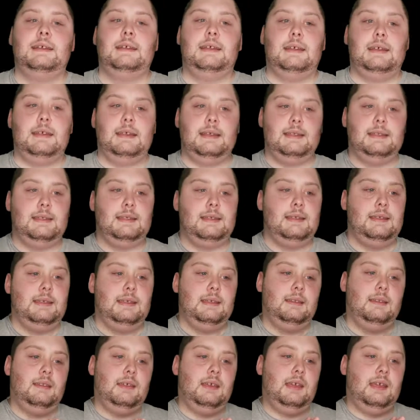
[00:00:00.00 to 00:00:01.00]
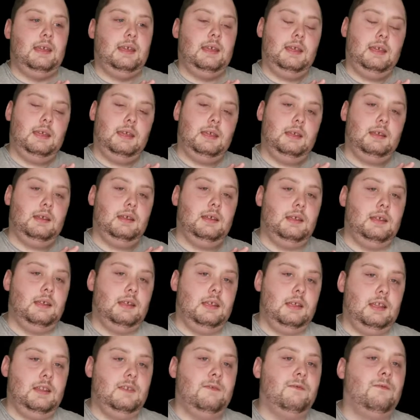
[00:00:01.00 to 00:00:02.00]
and in an
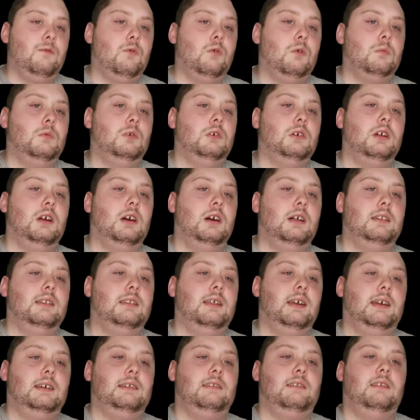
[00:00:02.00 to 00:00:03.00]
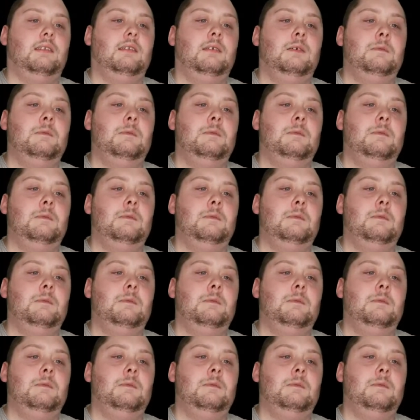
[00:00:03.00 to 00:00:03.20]
informal context